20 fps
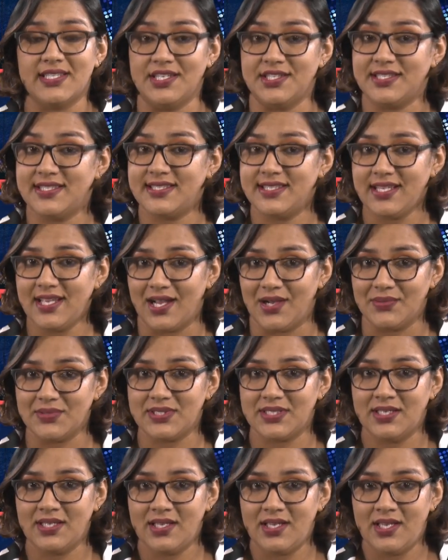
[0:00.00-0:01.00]
stage a
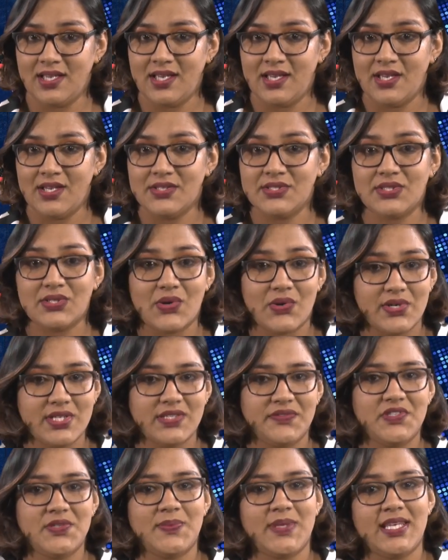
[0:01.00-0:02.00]
sickout. Scores
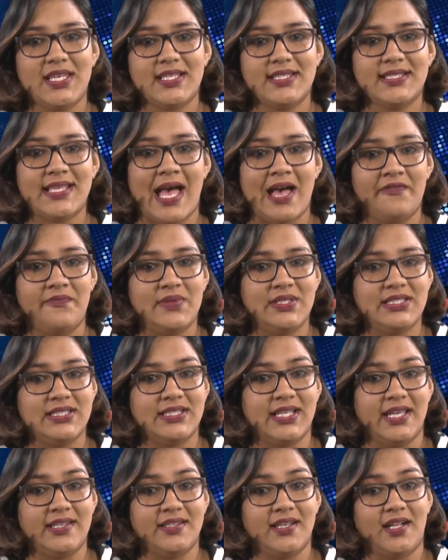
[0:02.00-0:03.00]
of Jamaicans have been
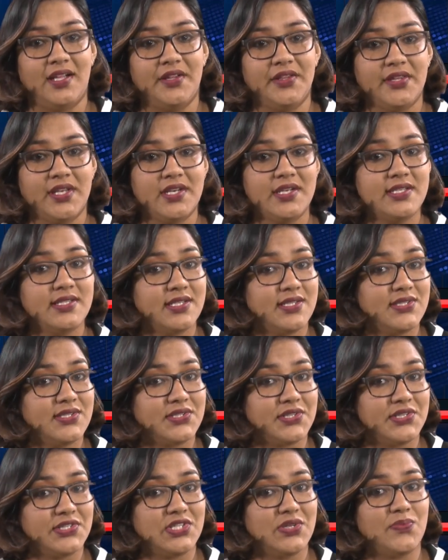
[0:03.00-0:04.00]
denied healthcare since
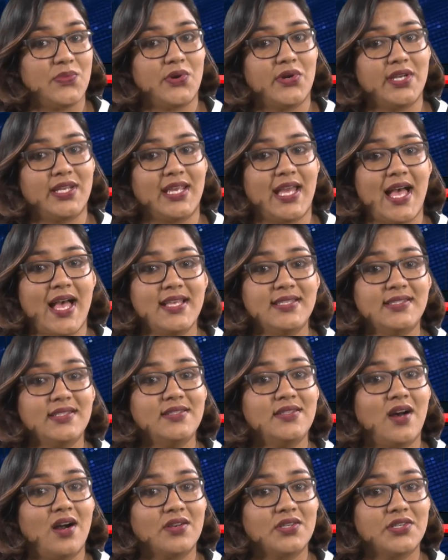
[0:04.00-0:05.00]
Thursday morning as the
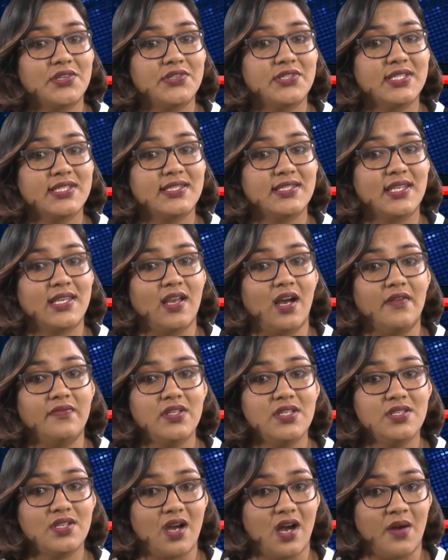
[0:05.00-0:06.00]
doctors stay off
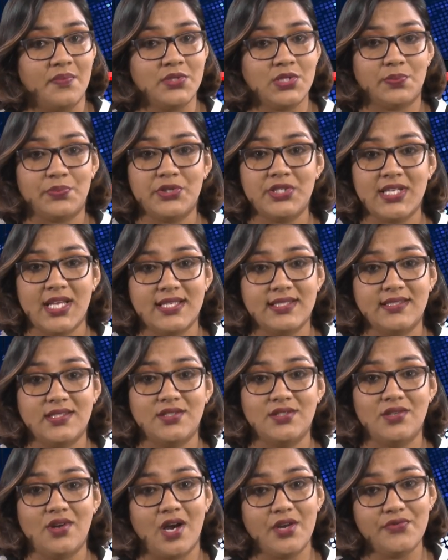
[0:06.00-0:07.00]
the job to protest the
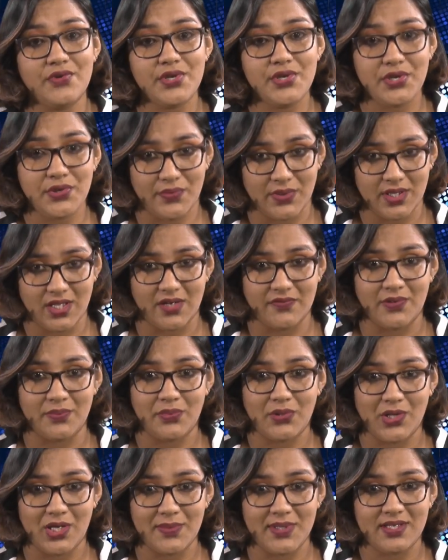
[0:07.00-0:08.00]
non-renewal of
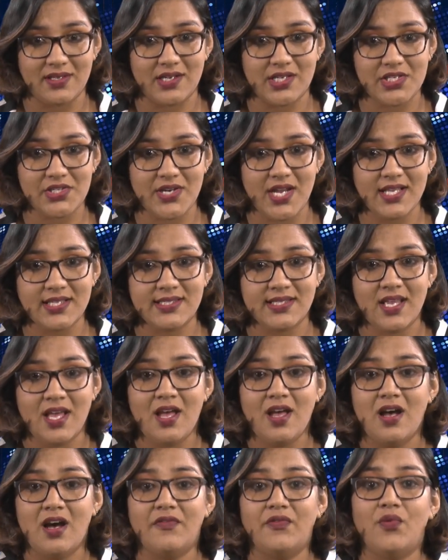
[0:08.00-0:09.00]
employment contracts
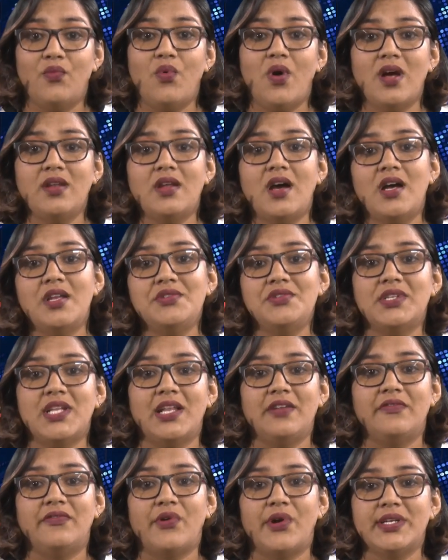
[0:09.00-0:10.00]
of
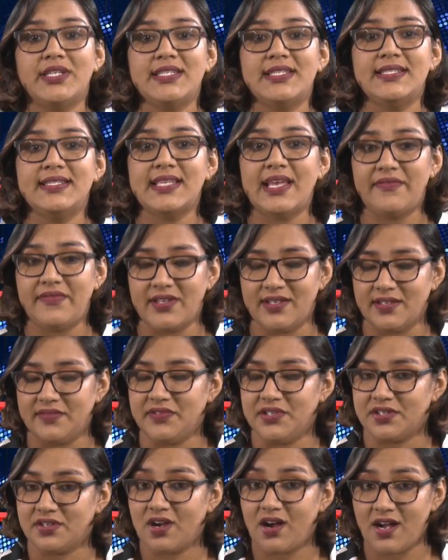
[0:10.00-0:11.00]
147
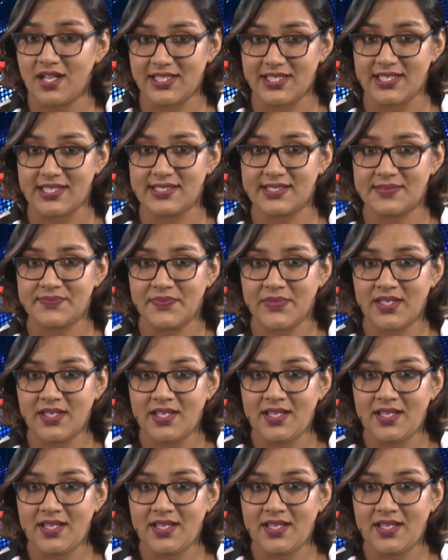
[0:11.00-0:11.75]
of their colleagues.